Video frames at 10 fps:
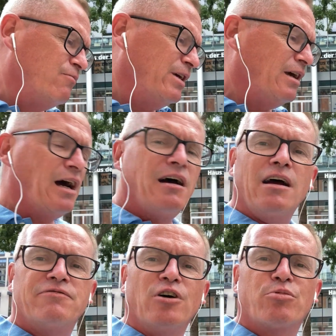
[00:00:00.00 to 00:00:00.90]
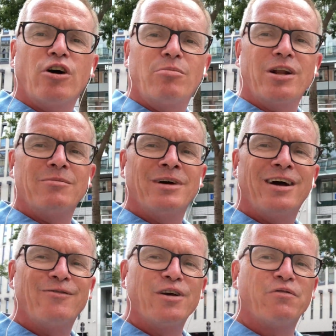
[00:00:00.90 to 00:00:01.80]
We uh, have no
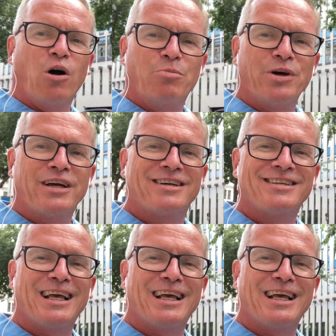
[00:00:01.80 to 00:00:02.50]
problem with OPEC